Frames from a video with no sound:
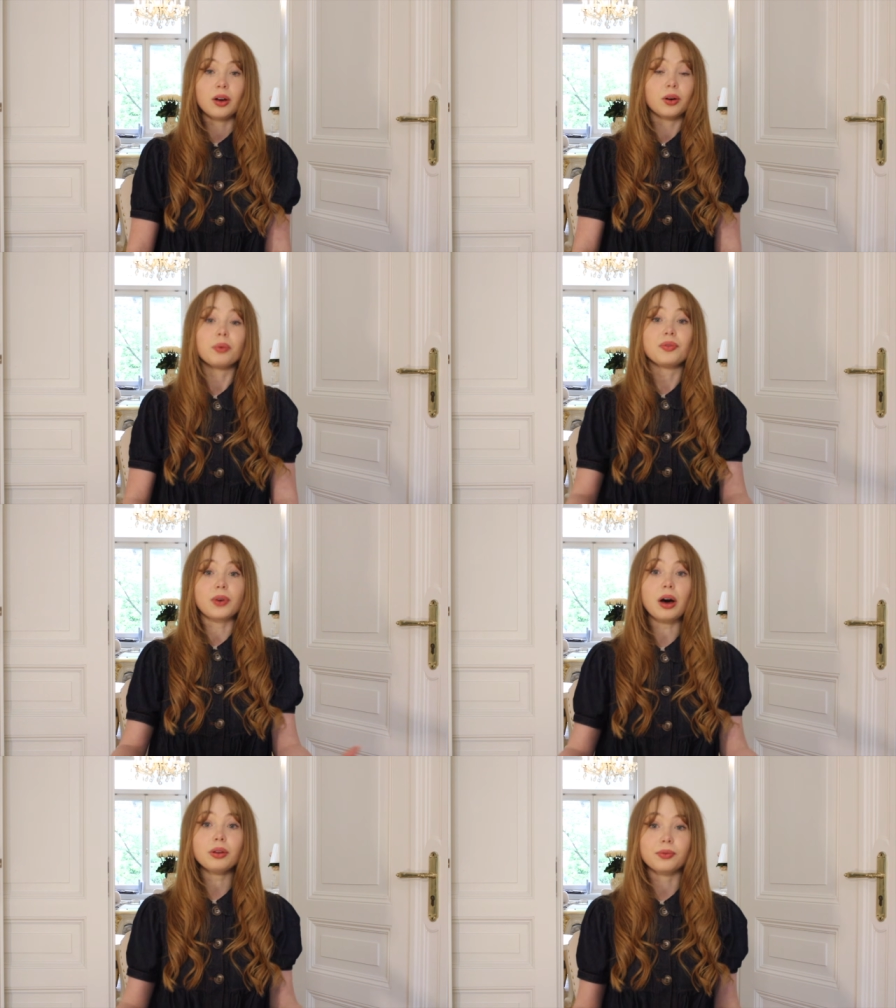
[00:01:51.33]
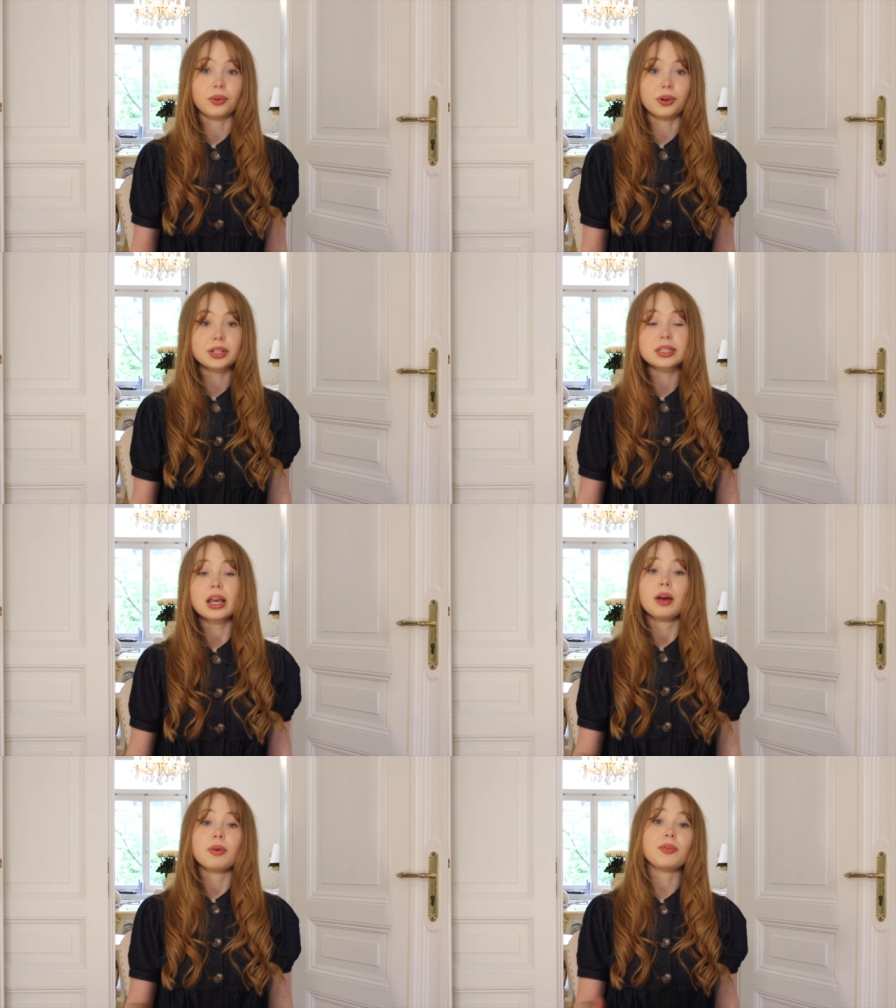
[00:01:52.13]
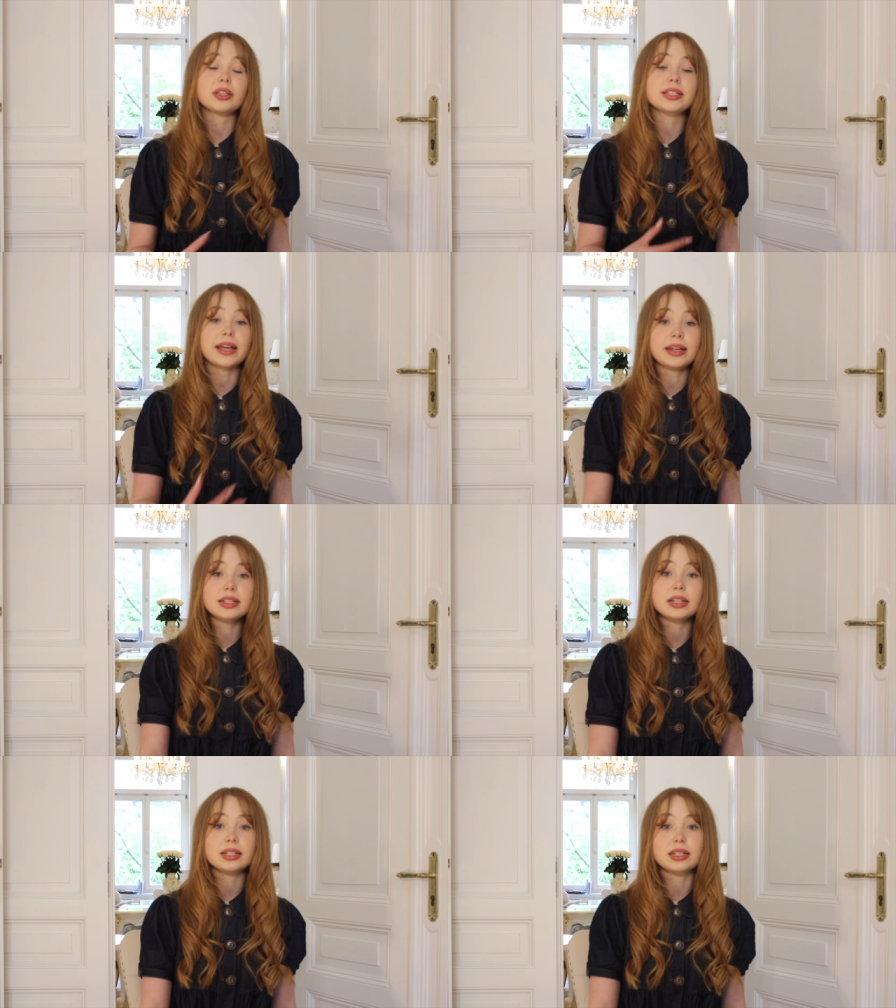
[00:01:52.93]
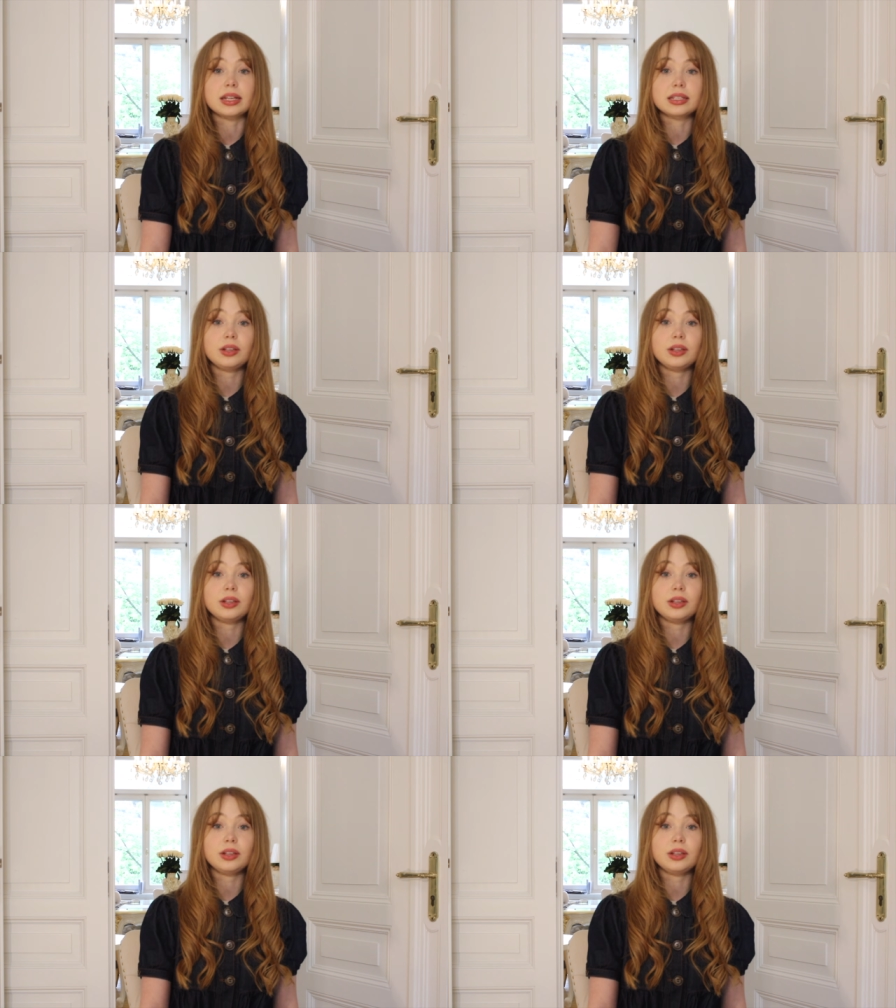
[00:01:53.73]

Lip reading: or without words, without sentences.